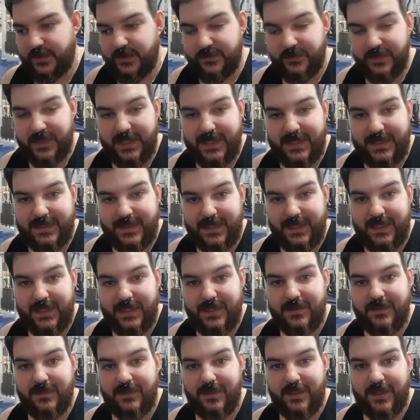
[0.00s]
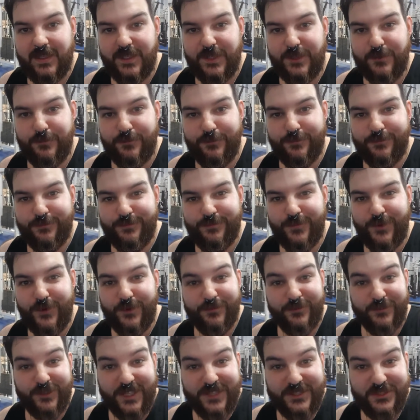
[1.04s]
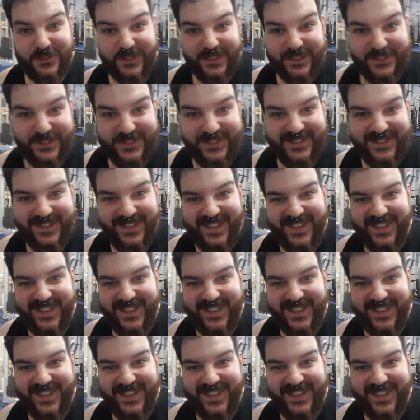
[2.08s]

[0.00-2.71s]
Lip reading: very day of graduation,